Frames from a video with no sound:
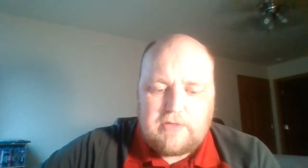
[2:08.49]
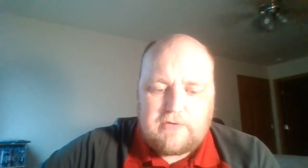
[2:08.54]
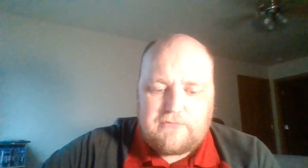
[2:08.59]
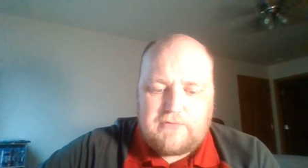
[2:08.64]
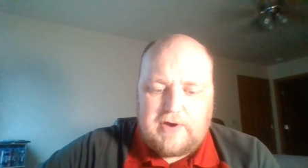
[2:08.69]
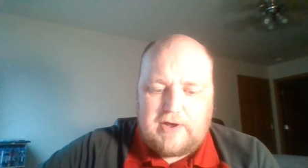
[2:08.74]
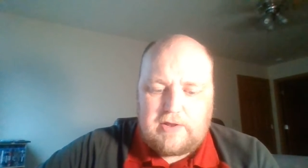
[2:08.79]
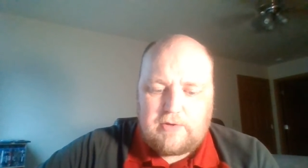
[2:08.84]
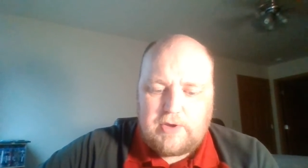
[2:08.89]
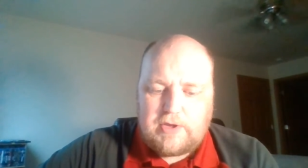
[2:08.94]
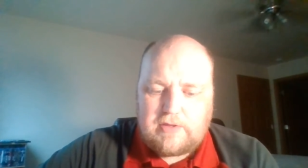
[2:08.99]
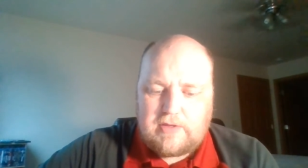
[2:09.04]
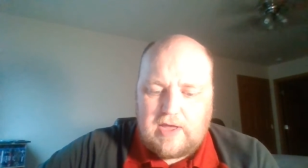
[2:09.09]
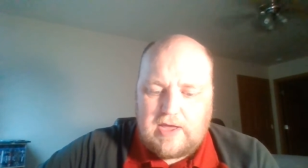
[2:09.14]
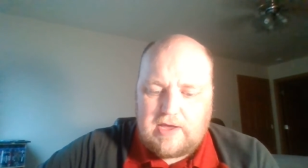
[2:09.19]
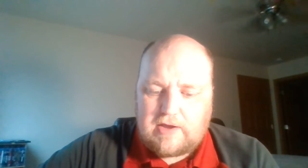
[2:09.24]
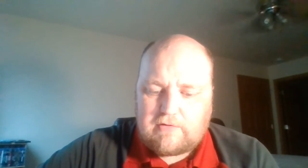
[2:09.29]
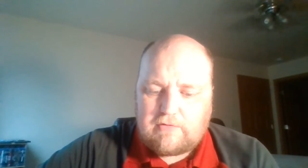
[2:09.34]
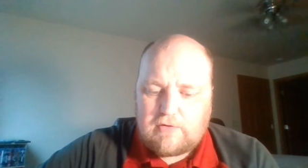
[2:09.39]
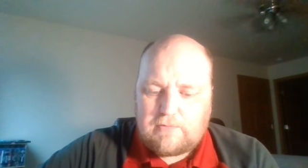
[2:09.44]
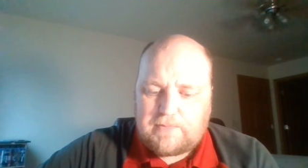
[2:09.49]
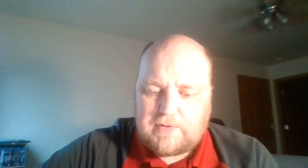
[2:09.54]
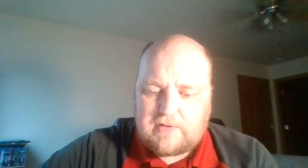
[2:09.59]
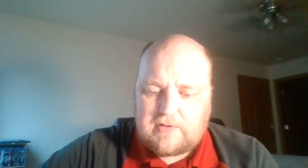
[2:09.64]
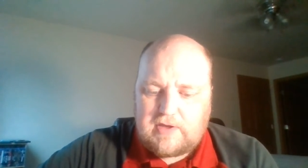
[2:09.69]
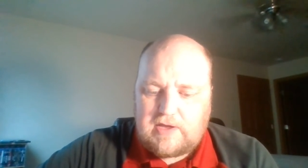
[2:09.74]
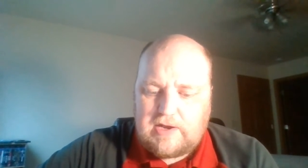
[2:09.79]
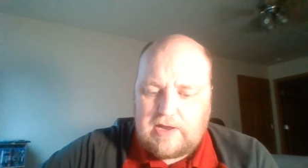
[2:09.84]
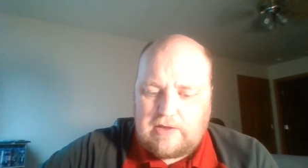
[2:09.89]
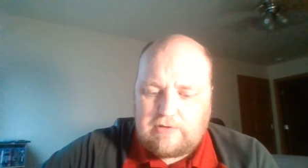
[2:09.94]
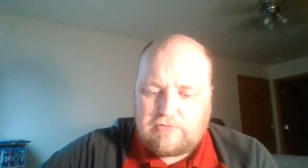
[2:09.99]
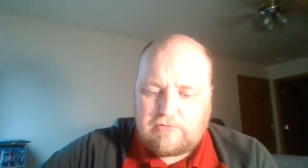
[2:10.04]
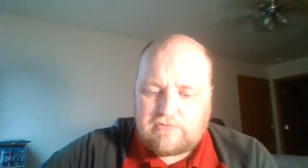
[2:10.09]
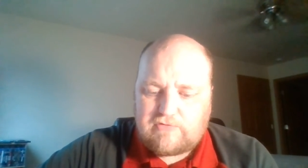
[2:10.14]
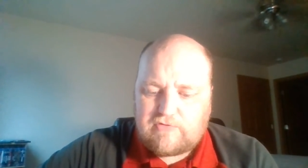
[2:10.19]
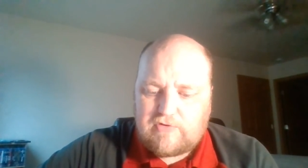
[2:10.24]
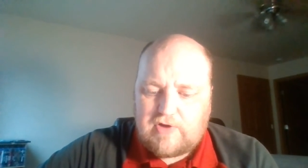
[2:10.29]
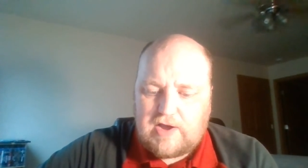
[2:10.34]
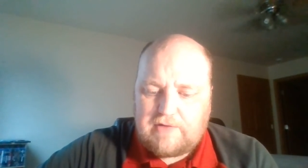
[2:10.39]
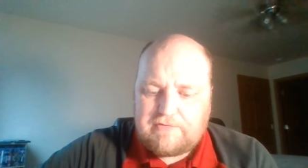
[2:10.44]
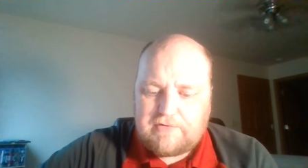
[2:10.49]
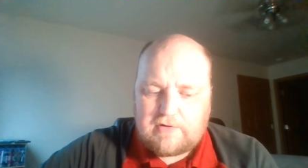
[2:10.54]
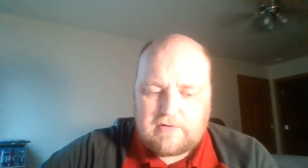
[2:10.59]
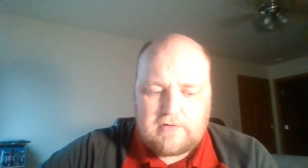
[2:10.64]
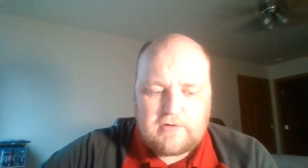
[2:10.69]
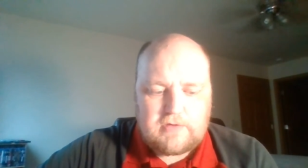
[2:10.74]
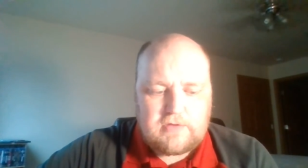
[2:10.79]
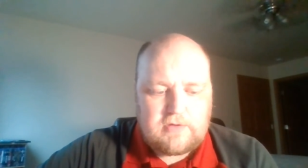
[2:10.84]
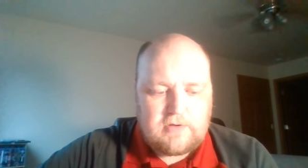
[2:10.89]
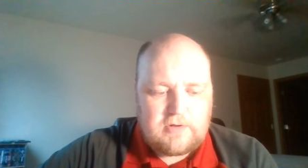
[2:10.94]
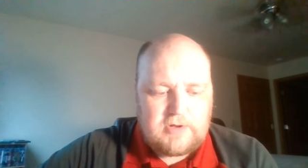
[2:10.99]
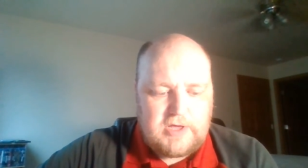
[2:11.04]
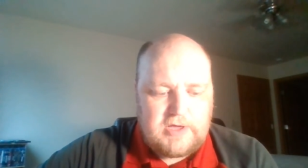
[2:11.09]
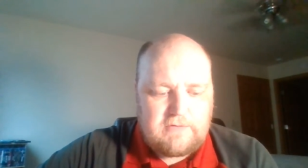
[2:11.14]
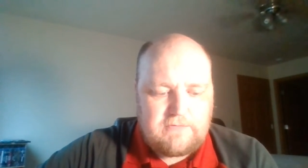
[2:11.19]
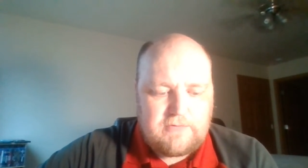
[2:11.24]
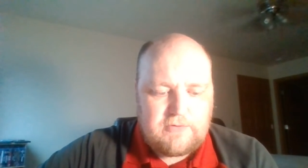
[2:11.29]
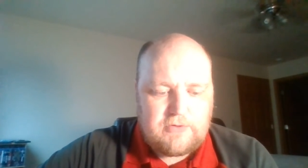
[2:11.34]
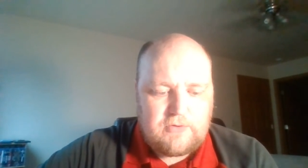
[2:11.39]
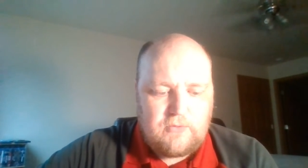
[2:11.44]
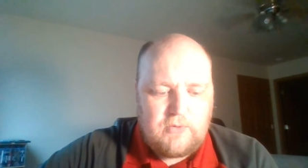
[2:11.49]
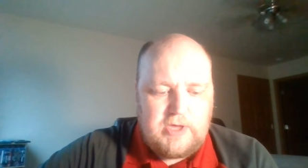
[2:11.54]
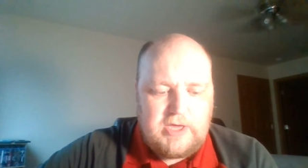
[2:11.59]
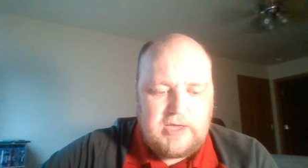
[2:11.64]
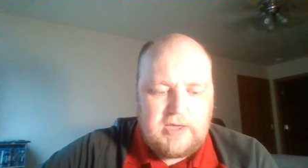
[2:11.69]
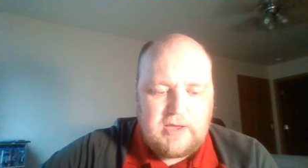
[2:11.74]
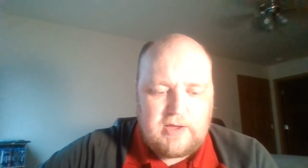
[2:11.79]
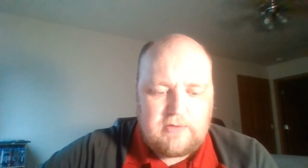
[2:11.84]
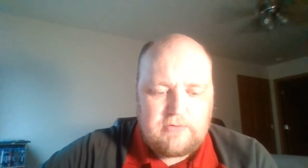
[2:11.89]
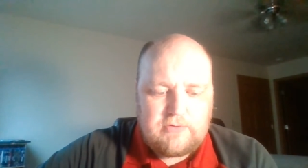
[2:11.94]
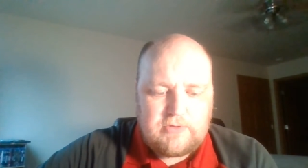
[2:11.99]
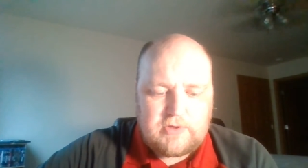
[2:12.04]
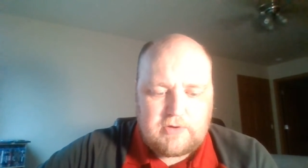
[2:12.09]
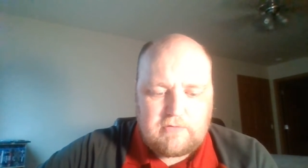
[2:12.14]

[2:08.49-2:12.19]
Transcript: The following day, a group of teenagers drive to Crystal Lake for the weekend.